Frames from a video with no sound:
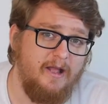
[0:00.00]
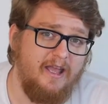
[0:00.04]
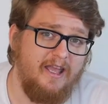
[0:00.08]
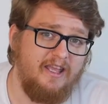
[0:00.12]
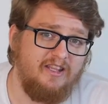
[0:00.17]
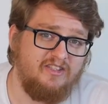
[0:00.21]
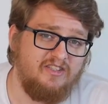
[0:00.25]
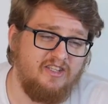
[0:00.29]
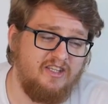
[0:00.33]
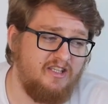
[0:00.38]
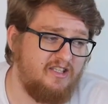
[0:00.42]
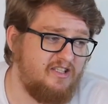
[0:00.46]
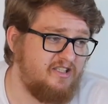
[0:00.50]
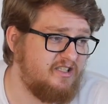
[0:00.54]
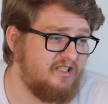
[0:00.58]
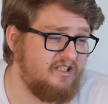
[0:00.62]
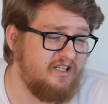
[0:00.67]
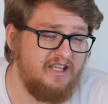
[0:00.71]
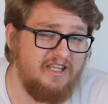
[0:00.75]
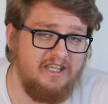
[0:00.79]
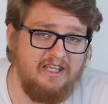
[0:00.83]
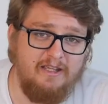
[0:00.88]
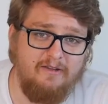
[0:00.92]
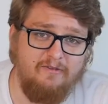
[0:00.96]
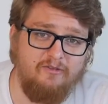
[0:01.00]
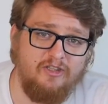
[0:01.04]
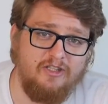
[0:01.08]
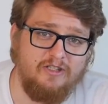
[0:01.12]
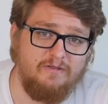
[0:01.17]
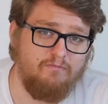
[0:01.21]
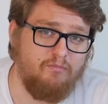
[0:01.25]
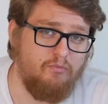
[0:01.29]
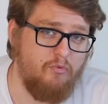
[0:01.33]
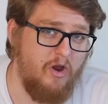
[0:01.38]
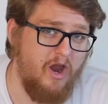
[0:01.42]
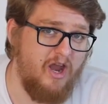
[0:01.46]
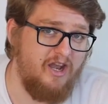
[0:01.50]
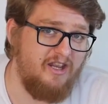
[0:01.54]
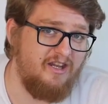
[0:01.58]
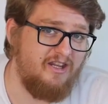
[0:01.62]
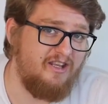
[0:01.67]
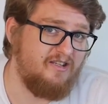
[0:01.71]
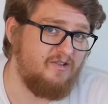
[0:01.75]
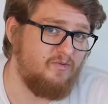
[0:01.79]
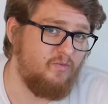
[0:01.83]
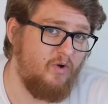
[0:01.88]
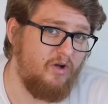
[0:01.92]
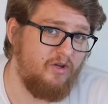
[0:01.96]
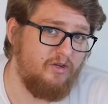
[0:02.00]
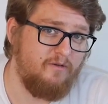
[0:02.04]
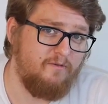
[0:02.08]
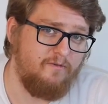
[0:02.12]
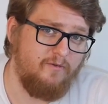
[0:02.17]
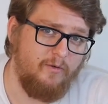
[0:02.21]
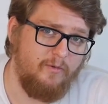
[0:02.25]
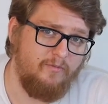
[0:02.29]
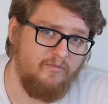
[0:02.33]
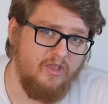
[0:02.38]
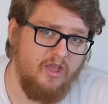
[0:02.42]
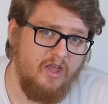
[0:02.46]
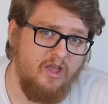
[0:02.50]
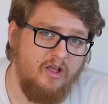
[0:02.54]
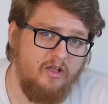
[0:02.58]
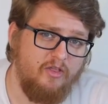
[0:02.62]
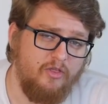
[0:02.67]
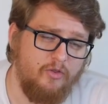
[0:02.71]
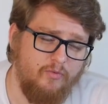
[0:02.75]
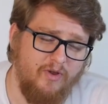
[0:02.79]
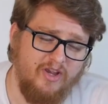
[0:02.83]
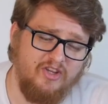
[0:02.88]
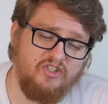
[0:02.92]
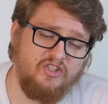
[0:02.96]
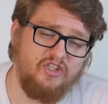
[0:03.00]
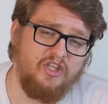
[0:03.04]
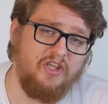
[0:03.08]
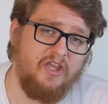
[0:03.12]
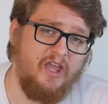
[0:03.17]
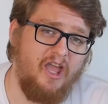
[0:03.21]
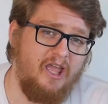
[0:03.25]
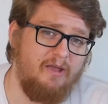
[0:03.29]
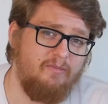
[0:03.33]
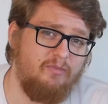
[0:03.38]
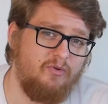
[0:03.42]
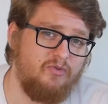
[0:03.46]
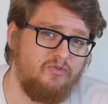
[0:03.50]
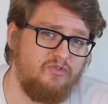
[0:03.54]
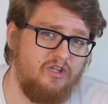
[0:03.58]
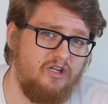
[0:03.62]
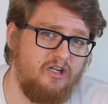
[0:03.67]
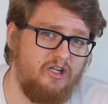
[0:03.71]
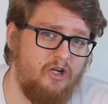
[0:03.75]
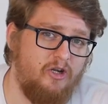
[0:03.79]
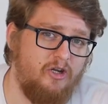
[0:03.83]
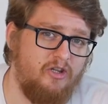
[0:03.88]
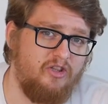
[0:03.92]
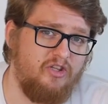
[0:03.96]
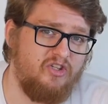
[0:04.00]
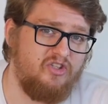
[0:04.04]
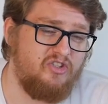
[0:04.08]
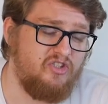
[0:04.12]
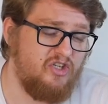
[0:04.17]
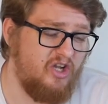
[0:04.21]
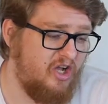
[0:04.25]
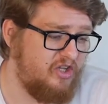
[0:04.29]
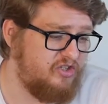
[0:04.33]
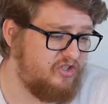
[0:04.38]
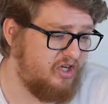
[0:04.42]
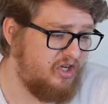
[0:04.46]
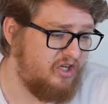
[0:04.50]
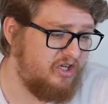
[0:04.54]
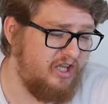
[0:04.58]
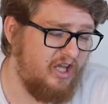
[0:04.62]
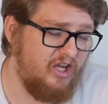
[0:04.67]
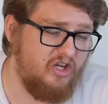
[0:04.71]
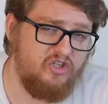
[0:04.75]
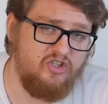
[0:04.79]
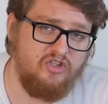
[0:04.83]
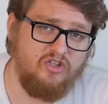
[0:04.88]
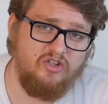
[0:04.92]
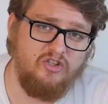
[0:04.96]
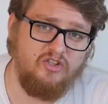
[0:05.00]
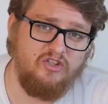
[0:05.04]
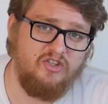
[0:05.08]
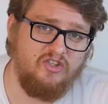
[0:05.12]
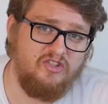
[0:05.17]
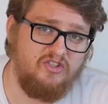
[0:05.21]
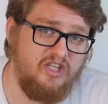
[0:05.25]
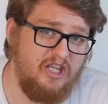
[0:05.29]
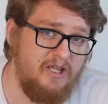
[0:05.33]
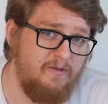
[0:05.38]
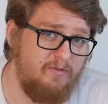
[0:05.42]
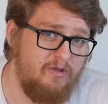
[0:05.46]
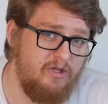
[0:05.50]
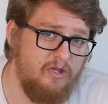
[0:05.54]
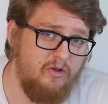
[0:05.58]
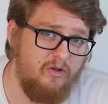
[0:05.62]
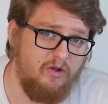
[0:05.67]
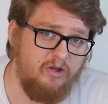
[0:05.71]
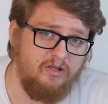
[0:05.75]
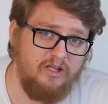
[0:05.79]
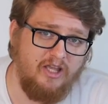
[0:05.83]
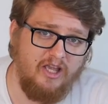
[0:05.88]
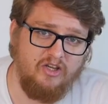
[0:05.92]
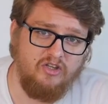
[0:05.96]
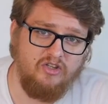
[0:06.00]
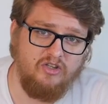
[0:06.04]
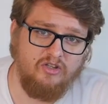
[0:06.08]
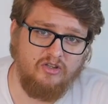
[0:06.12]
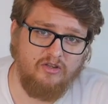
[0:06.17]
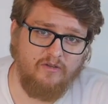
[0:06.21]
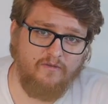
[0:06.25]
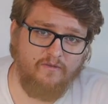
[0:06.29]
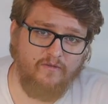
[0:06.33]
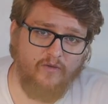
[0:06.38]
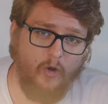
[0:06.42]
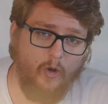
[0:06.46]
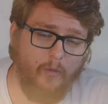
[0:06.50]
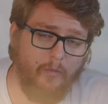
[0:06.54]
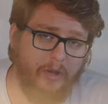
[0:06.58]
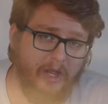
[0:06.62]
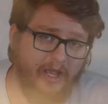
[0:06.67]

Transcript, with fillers: It's sleeved, it's braided, it's wonderful. The rest of the cables, including the SATA connections, the CPU connection, the 4